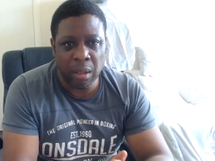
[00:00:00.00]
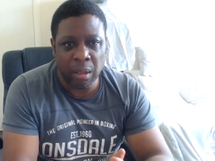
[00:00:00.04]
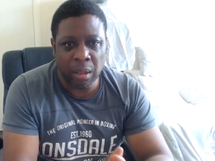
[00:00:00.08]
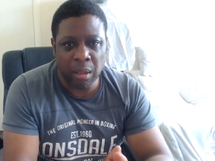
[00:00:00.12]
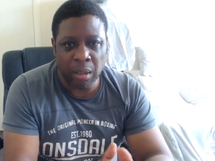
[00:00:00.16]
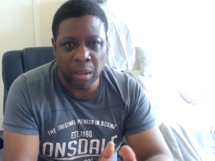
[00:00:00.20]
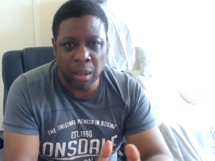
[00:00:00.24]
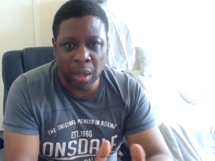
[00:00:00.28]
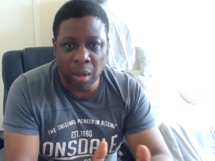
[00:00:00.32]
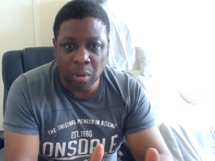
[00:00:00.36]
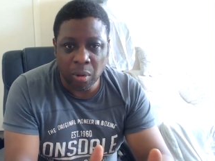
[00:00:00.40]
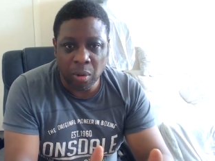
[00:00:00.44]

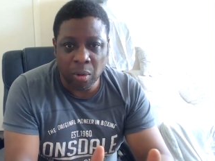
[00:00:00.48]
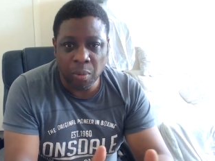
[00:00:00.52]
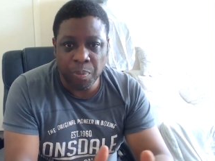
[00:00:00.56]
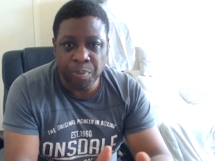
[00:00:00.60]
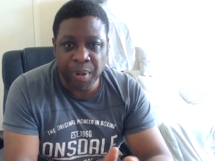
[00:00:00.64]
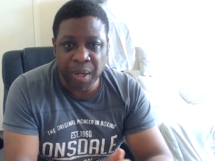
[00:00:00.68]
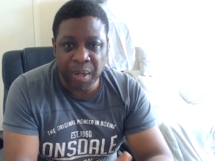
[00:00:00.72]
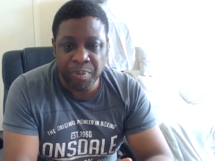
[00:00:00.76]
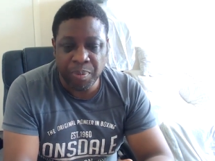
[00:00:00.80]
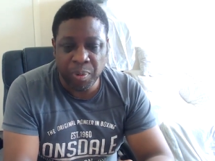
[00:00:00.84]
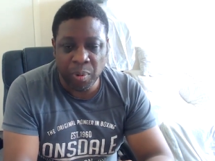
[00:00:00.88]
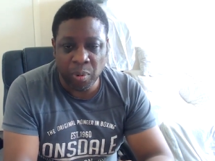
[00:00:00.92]
local
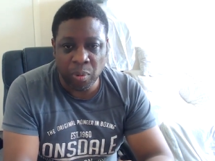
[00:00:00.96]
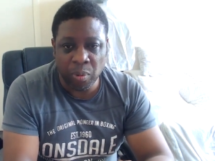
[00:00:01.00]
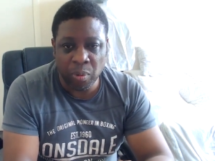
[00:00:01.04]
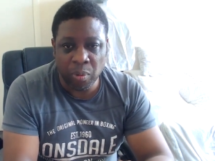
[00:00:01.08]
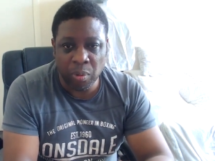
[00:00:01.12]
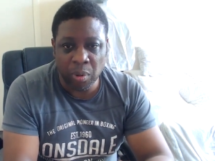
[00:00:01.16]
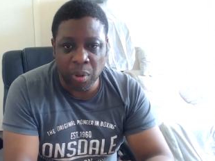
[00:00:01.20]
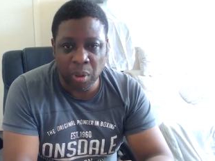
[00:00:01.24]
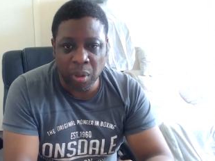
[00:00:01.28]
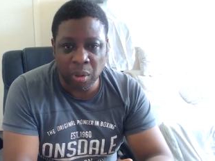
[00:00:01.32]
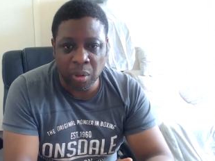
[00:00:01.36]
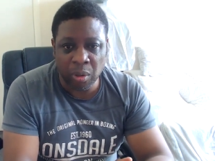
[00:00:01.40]
people
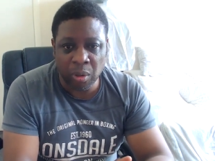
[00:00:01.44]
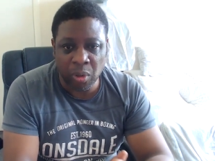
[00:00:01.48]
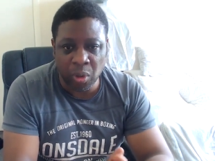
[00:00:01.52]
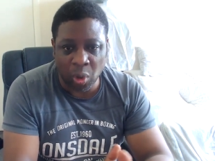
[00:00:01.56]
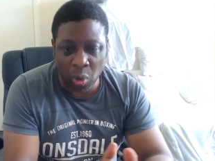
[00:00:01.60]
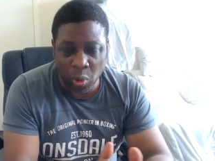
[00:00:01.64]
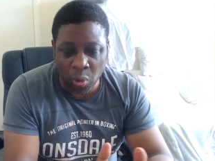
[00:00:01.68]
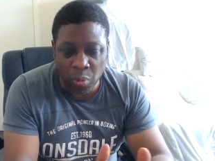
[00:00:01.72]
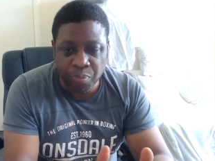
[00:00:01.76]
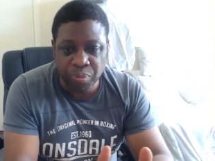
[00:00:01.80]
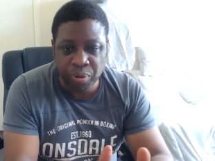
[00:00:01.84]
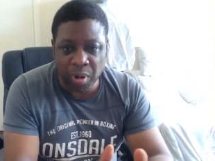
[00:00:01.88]

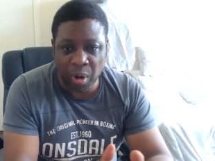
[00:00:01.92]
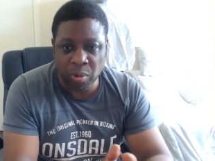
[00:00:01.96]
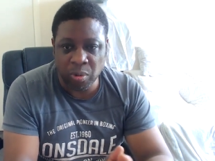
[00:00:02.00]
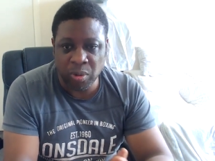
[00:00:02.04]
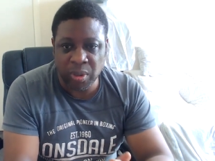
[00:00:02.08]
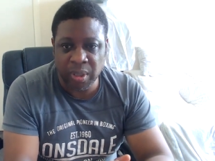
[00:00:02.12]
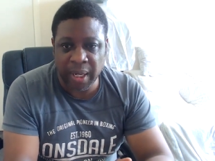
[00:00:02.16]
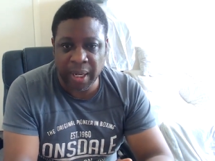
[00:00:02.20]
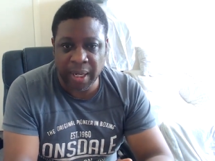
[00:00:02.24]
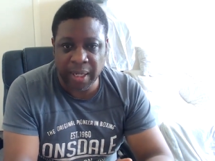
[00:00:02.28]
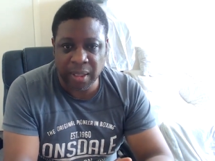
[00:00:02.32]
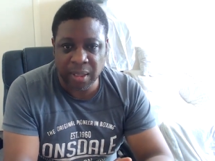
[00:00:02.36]
do
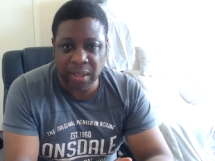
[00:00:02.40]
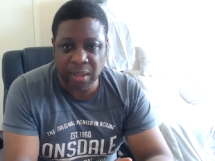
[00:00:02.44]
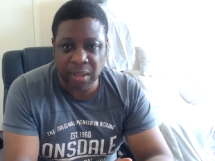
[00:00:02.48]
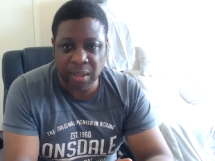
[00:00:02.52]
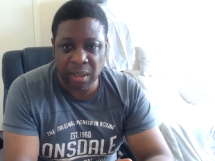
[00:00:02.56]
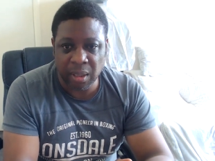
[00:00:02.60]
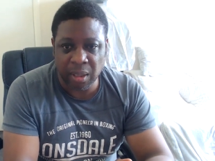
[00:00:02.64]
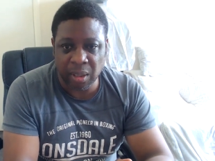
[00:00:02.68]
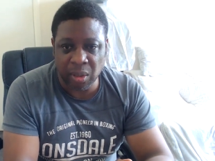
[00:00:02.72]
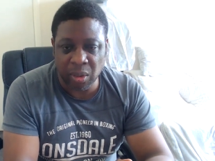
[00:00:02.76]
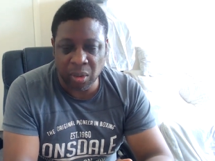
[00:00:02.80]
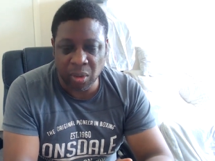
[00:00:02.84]

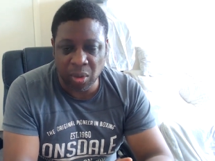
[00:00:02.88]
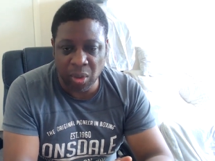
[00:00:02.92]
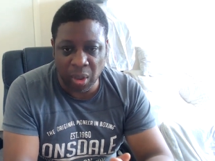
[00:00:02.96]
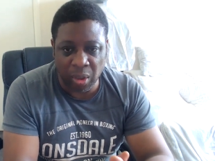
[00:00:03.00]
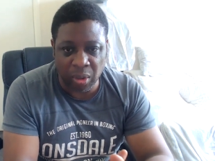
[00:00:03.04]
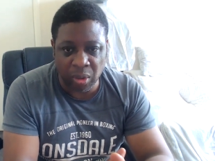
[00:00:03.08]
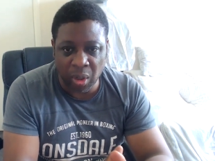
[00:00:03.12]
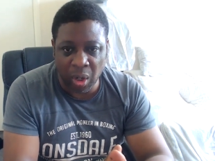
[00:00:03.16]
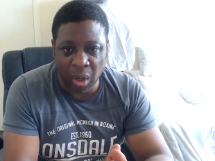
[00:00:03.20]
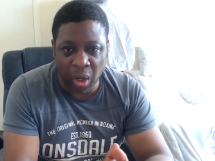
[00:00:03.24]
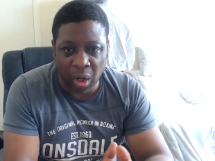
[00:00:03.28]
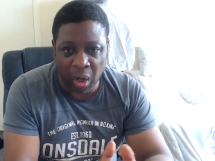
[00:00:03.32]
protest and
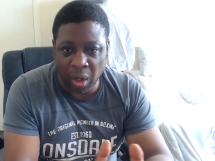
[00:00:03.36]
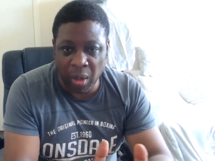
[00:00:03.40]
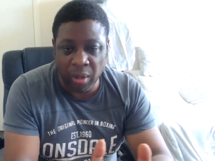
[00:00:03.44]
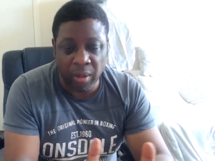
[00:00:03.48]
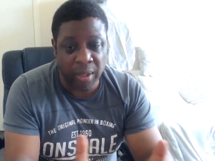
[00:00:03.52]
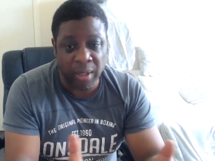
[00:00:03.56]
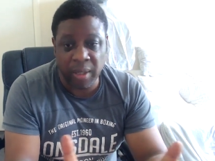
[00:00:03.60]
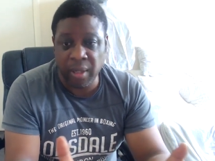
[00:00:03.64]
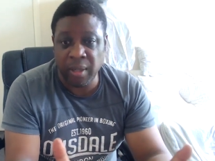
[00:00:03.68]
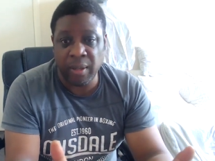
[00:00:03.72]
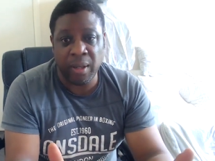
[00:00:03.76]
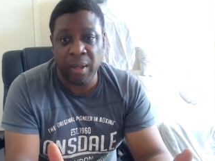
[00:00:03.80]

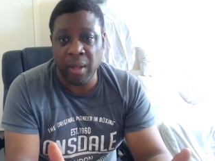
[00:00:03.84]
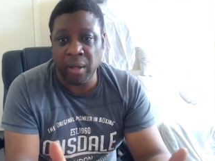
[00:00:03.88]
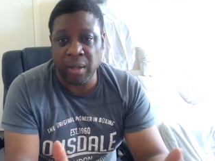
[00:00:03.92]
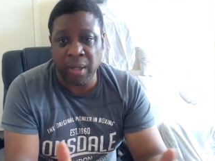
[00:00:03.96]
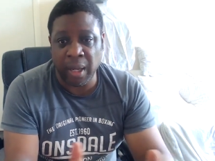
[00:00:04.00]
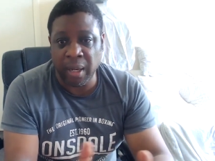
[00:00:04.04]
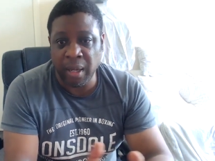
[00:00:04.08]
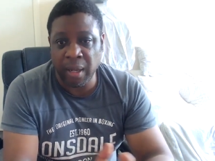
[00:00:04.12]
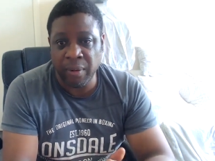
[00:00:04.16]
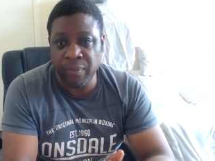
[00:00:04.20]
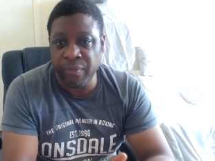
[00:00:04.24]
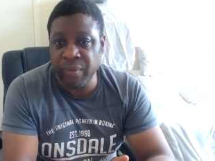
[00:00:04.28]
are
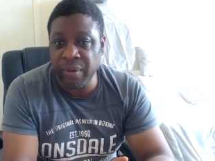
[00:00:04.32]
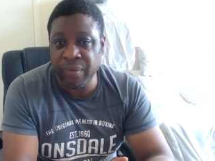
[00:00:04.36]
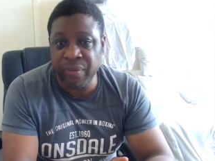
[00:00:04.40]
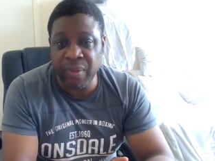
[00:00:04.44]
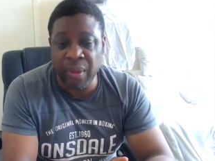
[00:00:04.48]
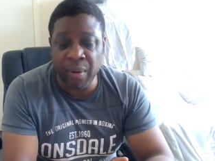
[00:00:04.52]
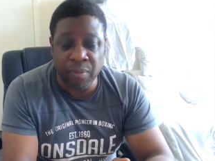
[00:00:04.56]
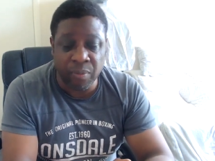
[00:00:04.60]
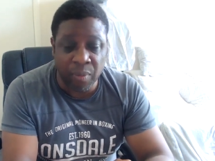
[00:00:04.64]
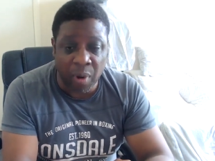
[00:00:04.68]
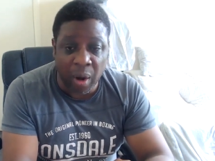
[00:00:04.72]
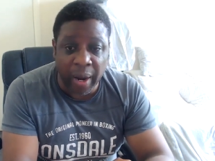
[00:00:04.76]
okay, even if
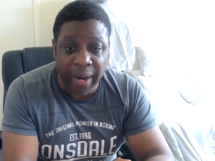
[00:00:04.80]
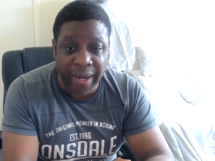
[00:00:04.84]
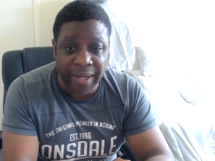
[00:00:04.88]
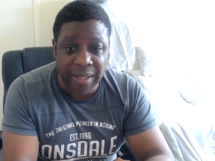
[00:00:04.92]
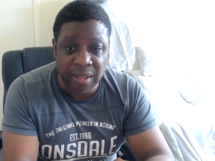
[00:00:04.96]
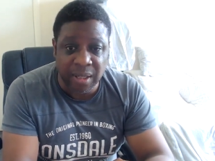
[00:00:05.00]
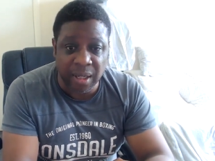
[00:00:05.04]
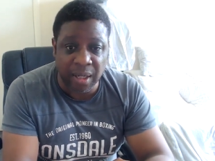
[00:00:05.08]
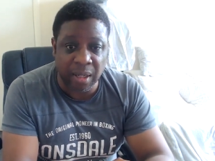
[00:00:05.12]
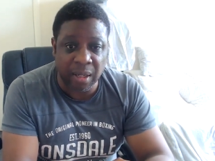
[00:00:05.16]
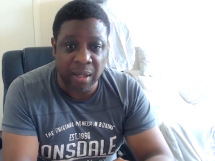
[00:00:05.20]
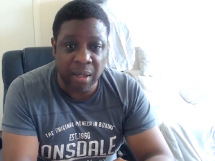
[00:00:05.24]
they're
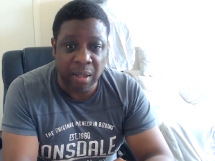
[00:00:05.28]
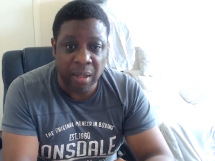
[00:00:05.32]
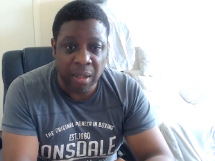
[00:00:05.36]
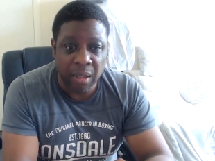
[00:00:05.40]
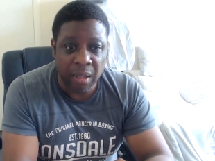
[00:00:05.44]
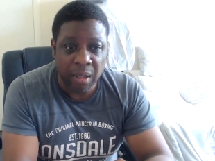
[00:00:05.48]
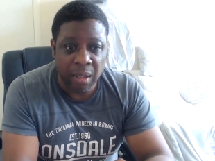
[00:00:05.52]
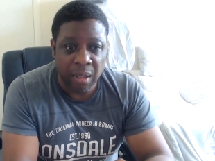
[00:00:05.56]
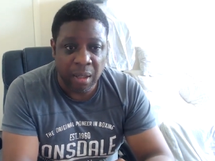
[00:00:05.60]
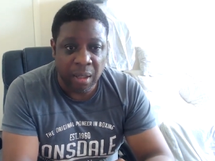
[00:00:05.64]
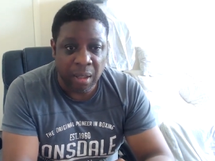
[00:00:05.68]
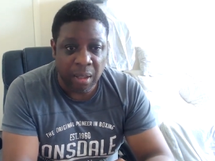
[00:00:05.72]
rioting,
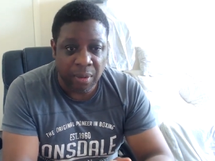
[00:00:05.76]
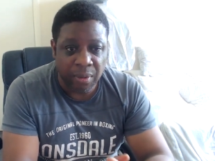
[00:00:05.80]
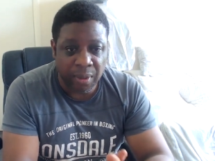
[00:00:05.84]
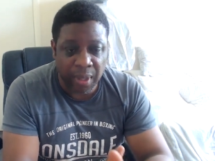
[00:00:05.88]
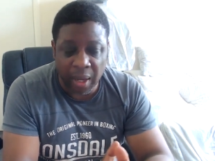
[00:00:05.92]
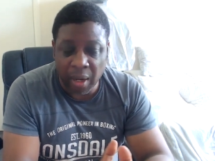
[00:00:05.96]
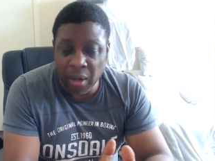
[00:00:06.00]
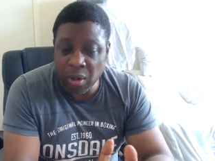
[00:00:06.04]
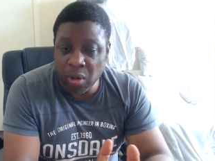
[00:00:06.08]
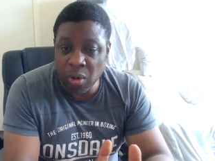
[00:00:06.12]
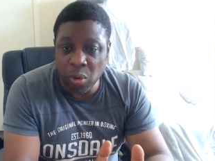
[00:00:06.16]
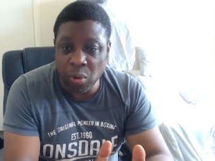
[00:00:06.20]

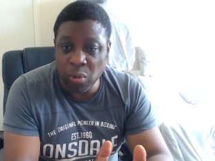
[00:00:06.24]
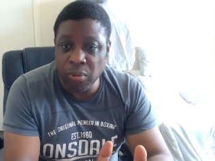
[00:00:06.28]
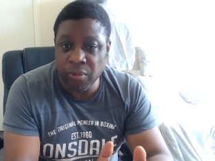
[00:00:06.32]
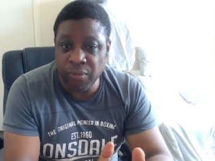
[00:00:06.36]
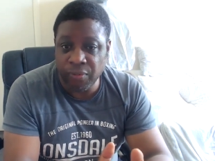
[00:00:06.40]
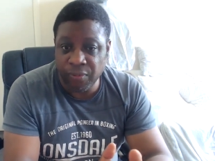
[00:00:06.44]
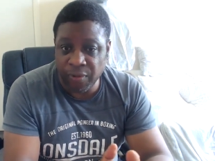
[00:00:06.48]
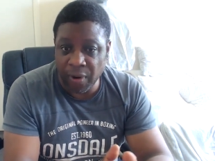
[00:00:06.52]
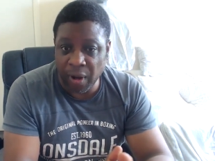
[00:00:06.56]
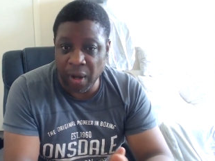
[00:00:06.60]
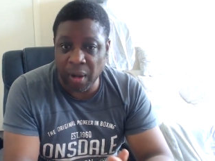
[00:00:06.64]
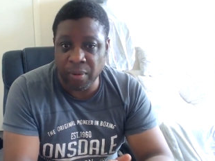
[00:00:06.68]
they are called
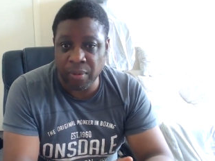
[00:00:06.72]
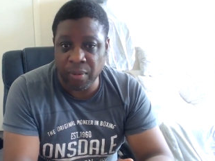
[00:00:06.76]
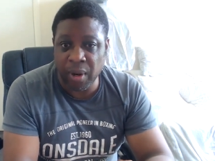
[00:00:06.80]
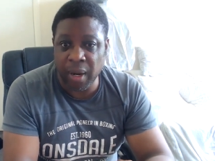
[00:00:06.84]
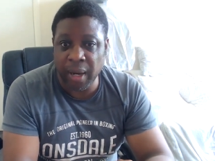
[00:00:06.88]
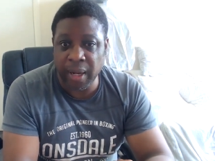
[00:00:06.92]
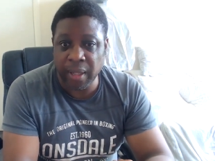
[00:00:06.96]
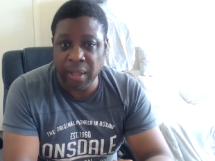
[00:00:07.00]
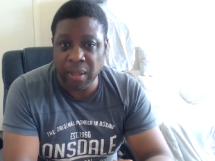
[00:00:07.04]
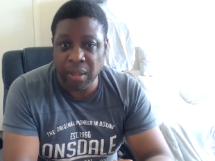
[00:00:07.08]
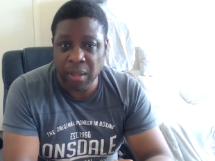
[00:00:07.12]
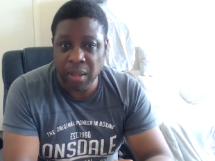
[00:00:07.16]
far
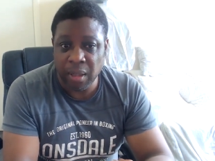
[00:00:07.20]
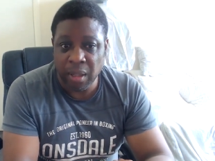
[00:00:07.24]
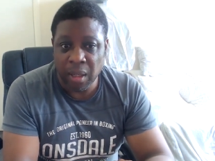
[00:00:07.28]
right.